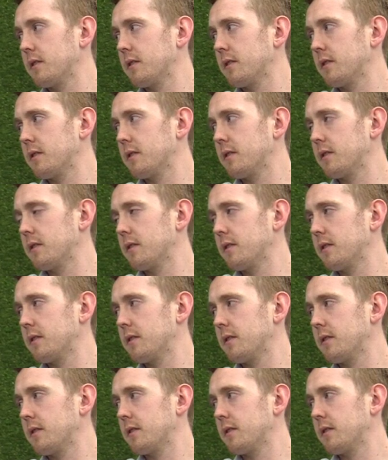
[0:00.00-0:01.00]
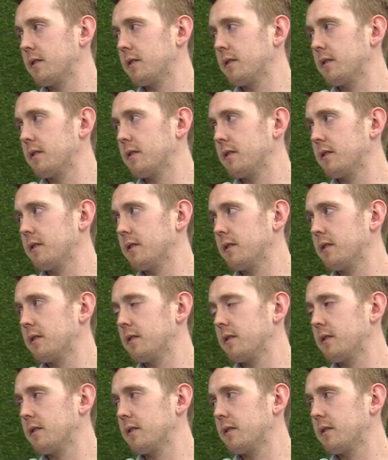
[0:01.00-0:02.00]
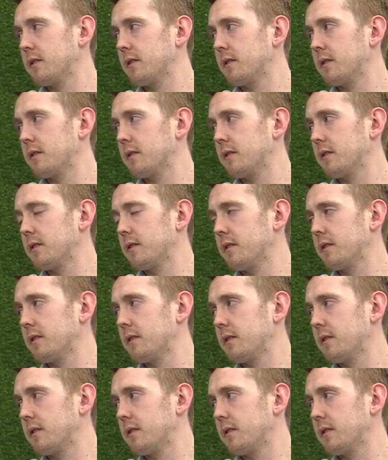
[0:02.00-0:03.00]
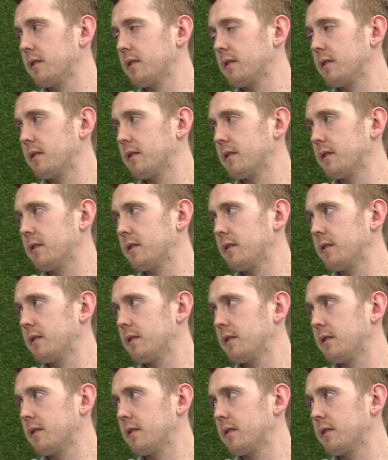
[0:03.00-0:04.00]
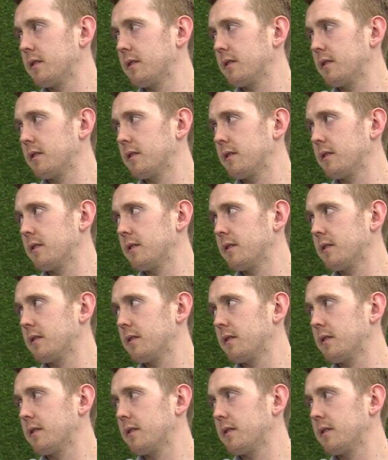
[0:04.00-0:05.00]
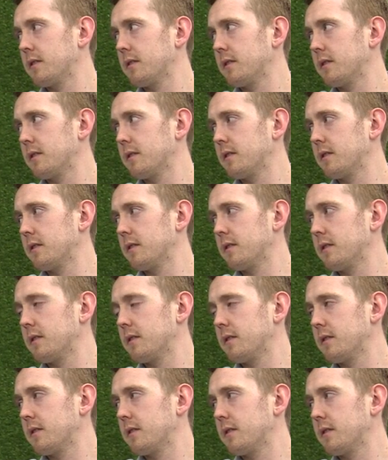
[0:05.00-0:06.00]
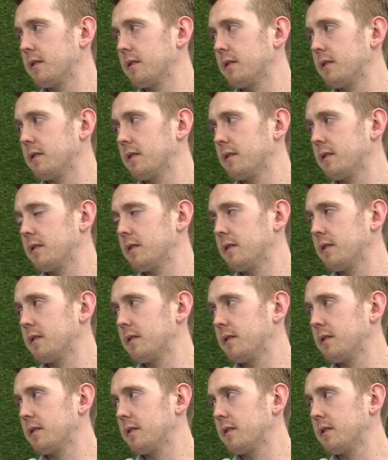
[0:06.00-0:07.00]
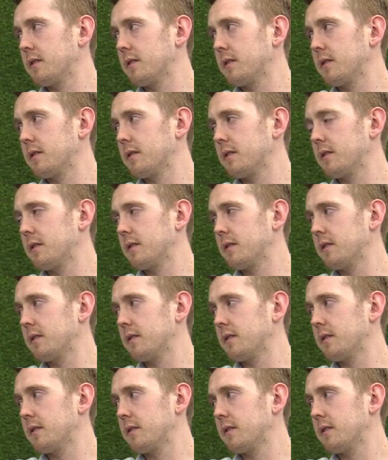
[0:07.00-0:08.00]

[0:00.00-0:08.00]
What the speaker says: (silent)